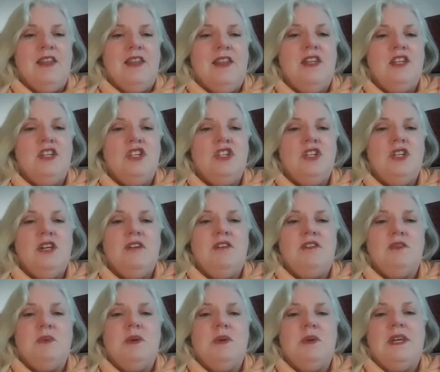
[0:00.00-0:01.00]
This
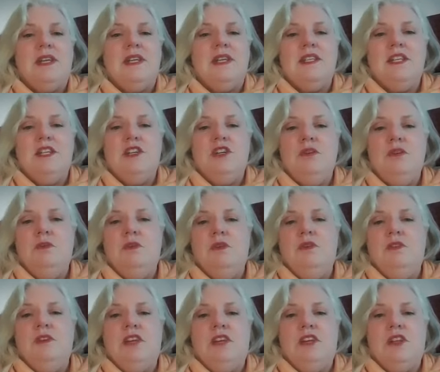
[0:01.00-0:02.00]
shift will continue
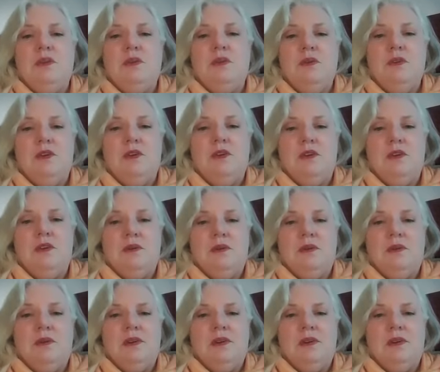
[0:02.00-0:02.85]
moving through you